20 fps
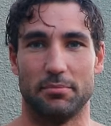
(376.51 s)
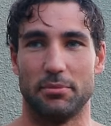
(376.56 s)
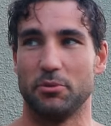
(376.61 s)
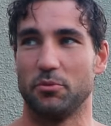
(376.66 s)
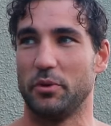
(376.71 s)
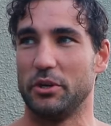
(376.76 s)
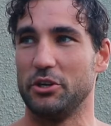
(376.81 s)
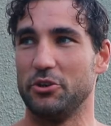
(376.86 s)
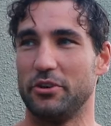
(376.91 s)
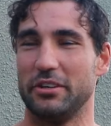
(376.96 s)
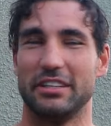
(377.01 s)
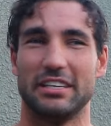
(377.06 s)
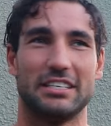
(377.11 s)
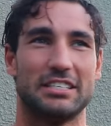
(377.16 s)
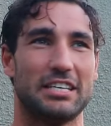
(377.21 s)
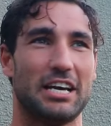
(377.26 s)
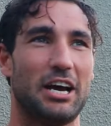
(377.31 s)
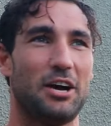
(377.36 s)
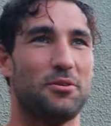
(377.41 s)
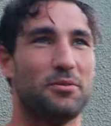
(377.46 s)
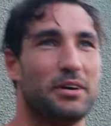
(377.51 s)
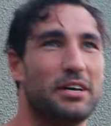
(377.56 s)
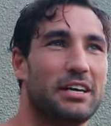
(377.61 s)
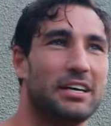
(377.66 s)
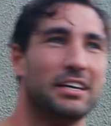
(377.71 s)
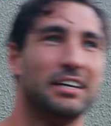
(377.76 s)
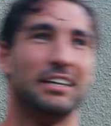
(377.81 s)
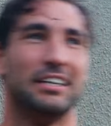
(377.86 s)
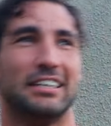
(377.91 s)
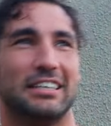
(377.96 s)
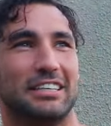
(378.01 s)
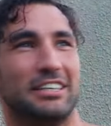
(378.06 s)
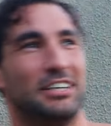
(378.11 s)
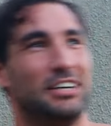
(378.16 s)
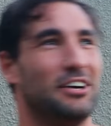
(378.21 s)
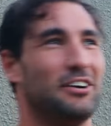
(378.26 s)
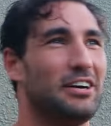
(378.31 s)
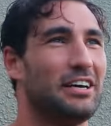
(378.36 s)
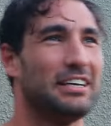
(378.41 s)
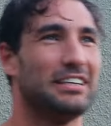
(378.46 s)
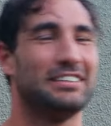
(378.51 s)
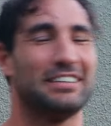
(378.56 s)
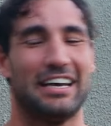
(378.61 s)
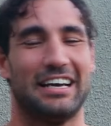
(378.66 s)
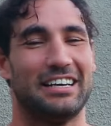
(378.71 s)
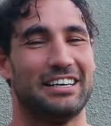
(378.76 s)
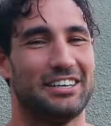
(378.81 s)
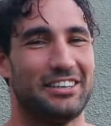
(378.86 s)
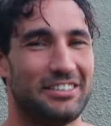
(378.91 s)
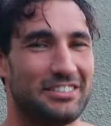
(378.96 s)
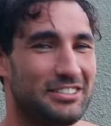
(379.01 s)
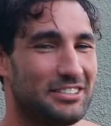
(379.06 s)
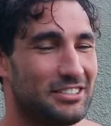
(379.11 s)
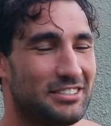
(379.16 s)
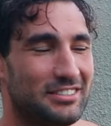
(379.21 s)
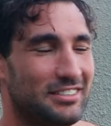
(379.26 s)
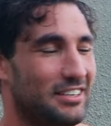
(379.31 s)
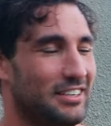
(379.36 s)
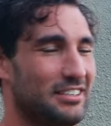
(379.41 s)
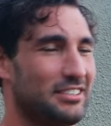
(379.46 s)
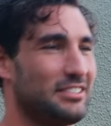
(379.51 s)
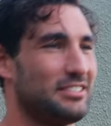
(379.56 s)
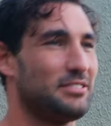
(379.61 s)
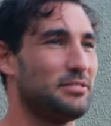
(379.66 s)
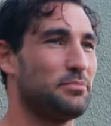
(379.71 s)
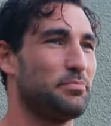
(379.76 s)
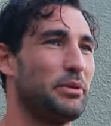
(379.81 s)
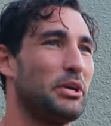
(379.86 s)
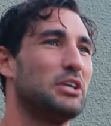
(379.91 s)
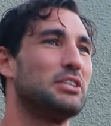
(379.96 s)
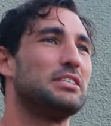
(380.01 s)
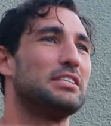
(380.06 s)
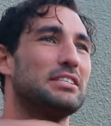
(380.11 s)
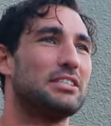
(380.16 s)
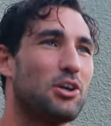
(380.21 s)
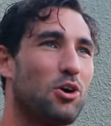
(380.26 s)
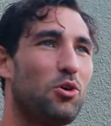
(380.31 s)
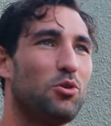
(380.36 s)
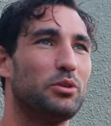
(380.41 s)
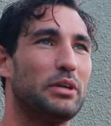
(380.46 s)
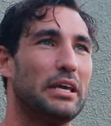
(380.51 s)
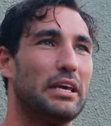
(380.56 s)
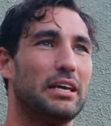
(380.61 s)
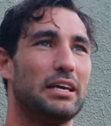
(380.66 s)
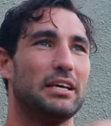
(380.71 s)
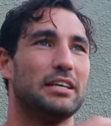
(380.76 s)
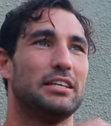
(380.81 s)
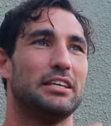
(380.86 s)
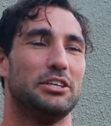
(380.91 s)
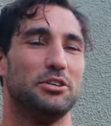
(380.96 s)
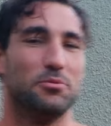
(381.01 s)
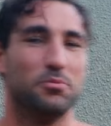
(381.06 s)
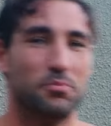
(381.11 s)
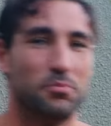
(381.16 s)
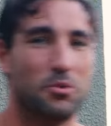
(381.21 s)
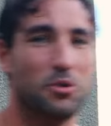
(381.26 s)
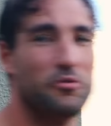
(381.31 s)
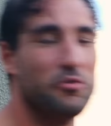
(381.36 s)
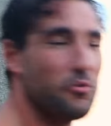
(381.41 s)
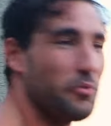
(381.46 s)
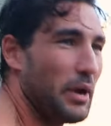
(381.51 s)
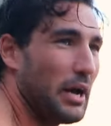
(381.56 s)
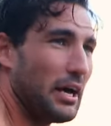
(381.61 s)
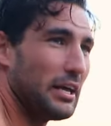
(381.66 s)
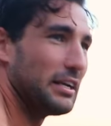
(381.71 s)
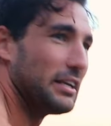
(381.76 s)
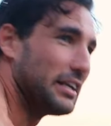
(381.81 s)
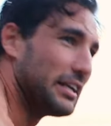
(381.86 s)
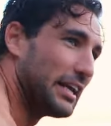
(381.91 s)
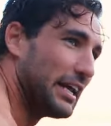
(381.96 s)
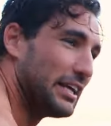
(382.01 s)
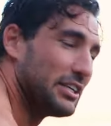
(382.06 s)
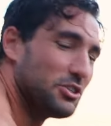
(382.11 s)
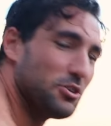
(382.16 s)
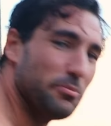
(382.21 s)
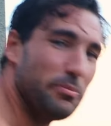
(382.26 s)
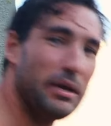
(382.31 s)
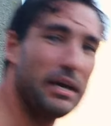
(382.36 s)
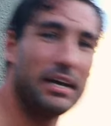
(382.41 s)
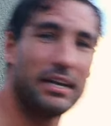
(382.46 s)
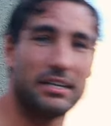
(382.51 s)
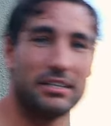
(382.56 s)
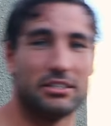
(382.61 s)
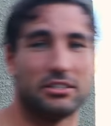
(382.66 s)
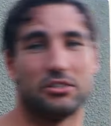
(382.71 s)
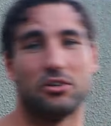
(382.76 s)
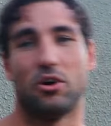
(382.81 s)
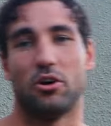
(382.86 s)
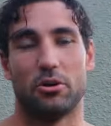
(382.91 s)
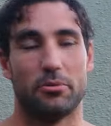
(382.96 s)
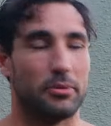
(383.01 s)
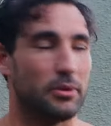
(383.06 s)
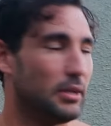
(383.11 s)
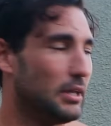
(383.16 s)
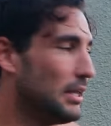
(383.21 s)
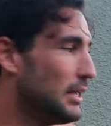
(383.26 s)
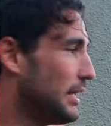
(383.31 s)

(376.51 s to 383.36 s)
But when you're in the shower, you know, I don't, I don't know. It's just it's because it's cold here. Then you move around and it hits your back. It's just horrible.